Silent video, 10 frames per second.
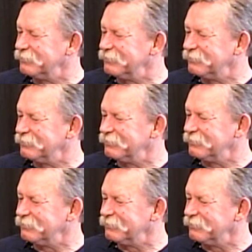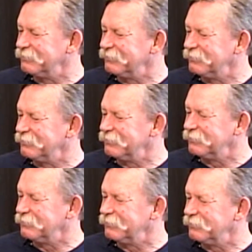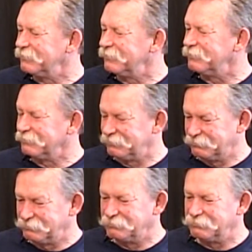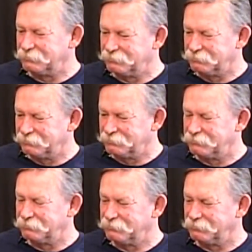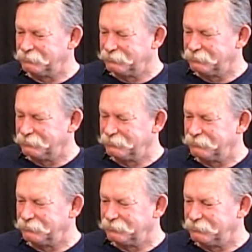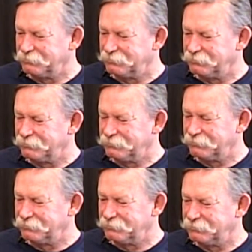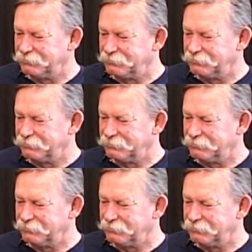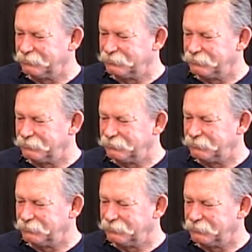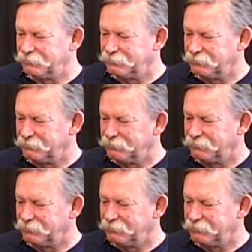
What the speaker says: No words are spoken by the person on screen.